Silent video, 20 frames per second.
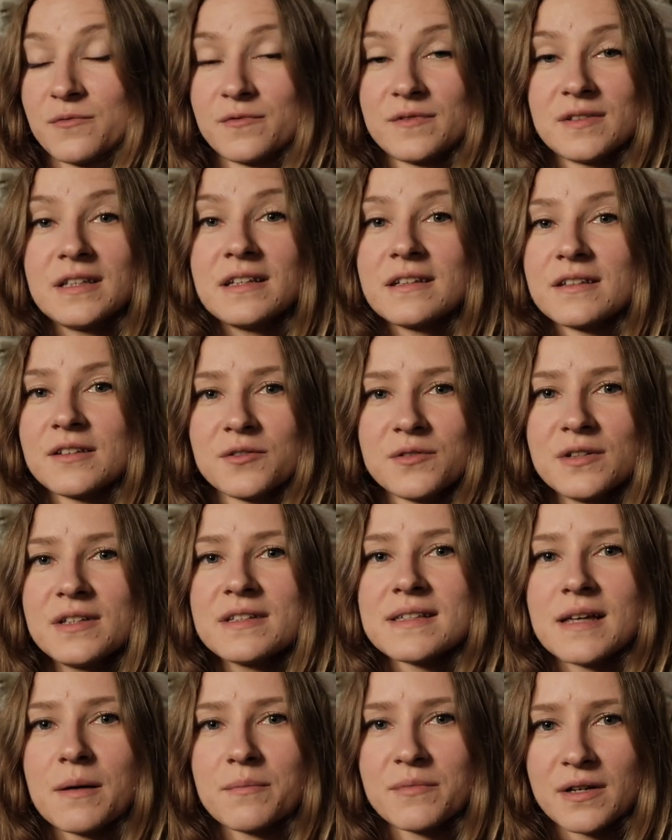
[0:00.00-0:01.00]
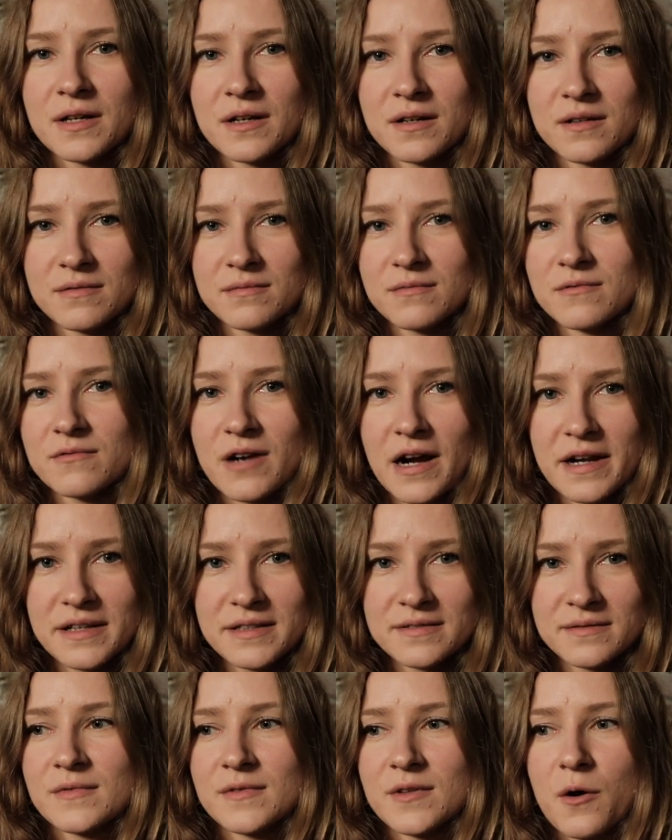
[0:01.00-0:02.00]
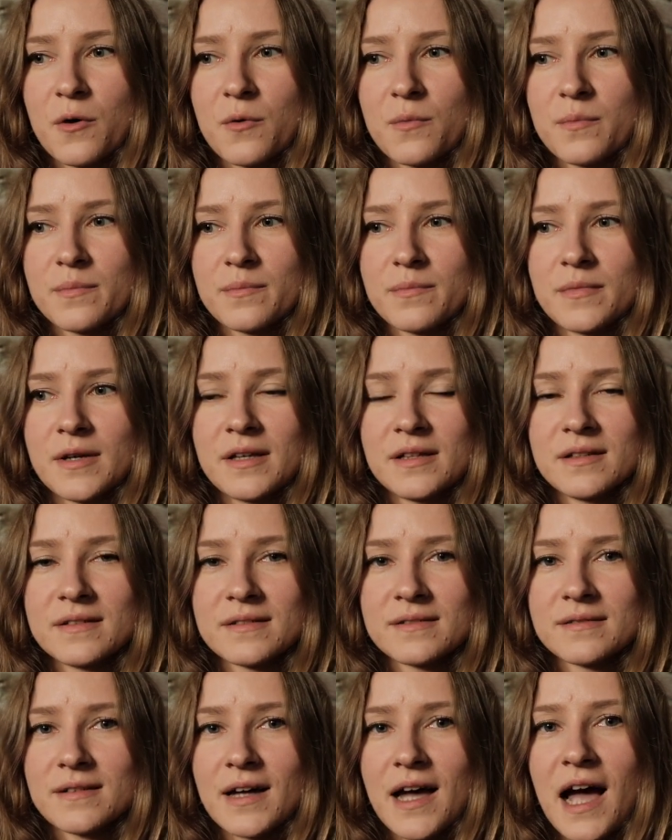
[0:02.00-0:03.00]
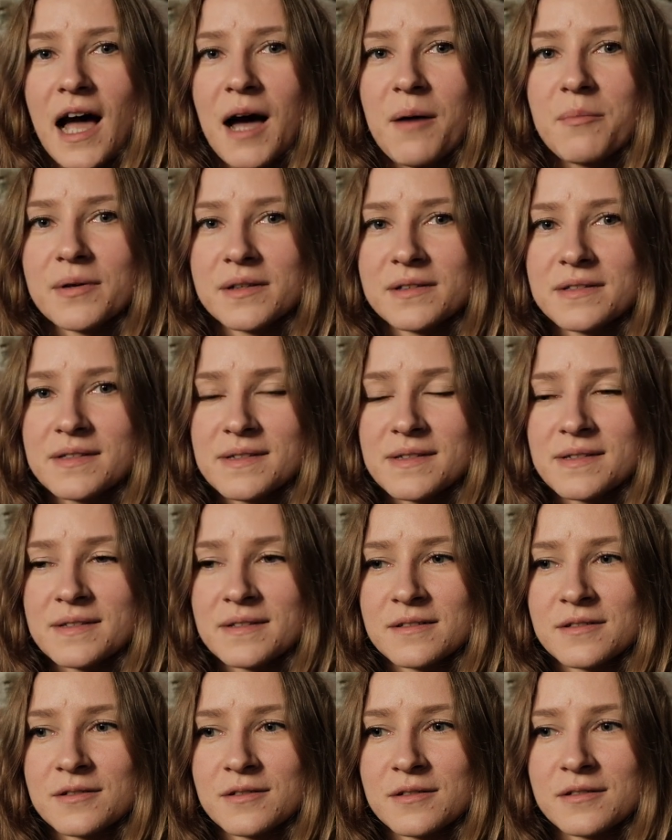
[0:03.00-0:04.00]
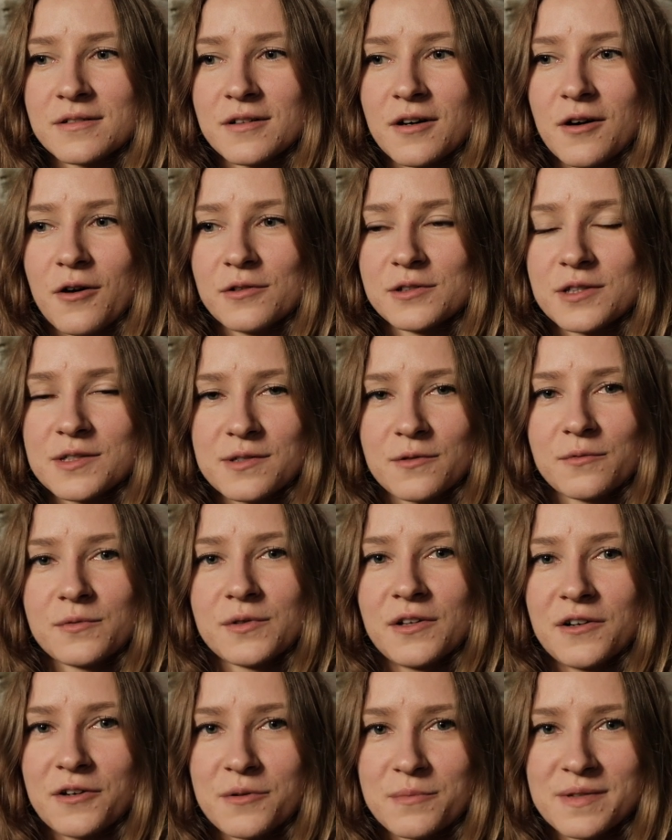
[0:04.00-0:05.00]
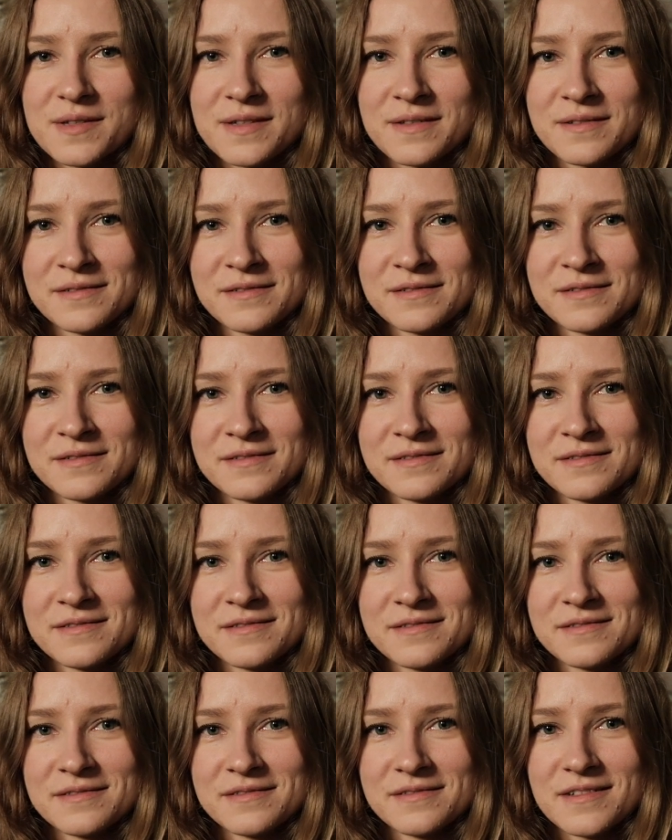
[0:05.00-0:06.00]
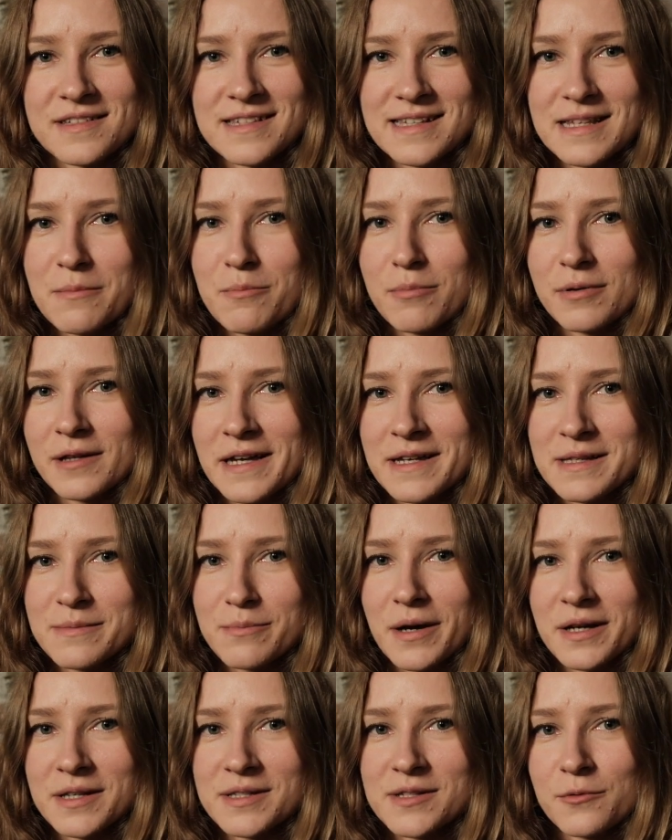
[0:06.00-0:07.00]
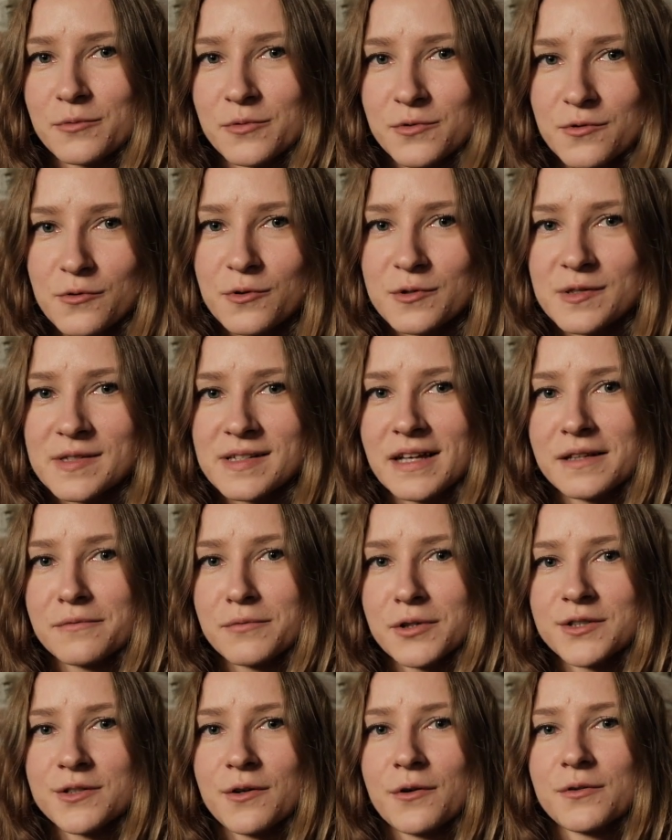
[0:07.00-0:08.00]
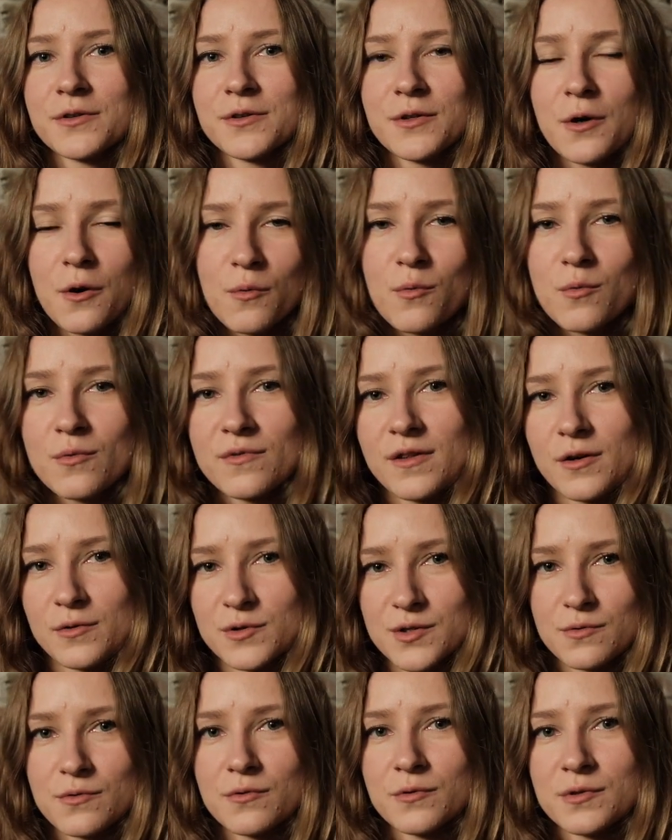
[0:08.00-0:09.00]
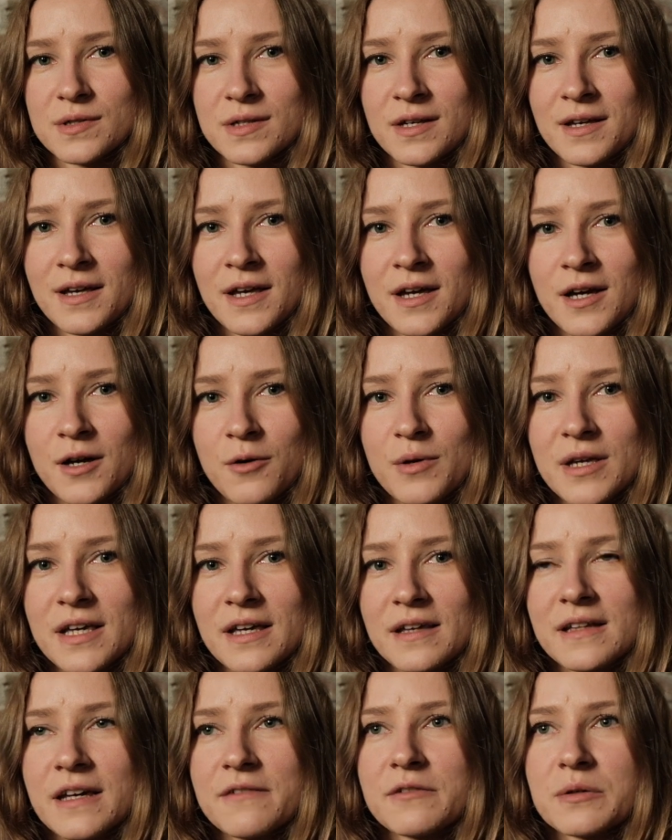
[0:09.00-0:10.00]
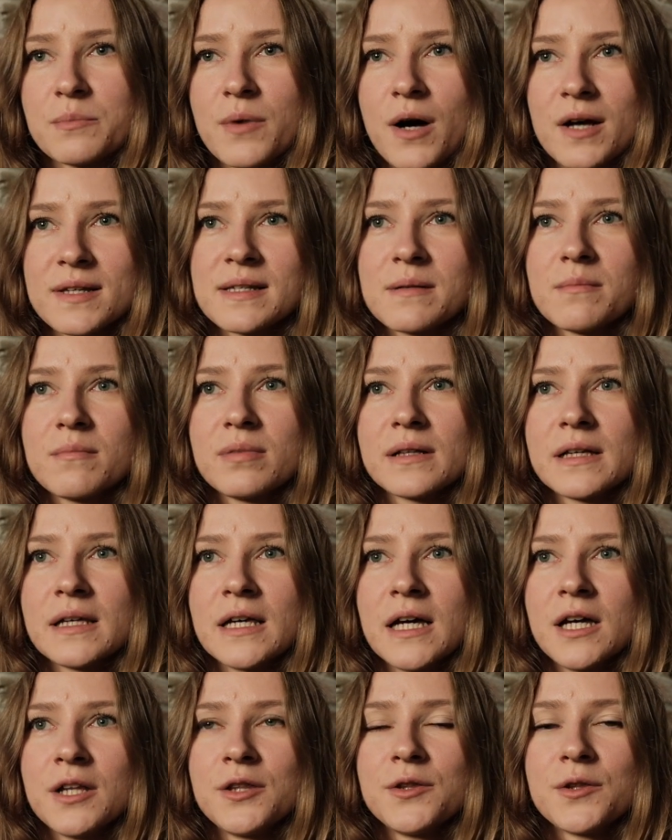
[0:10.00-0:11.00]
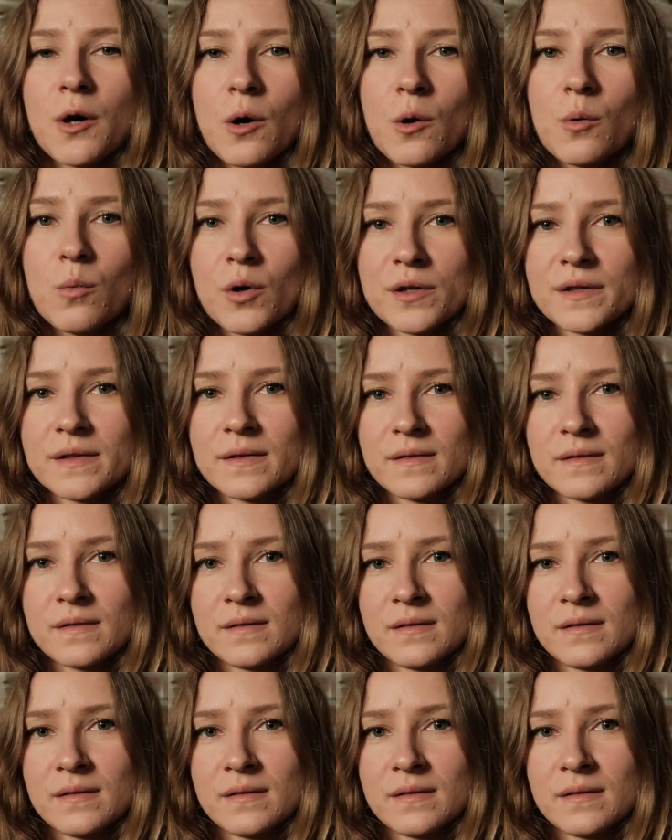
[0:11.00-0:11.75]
did something right. No, it happens on its own terms. Sleep plays by its own rules, and we don't know those rules. We can never possibly know what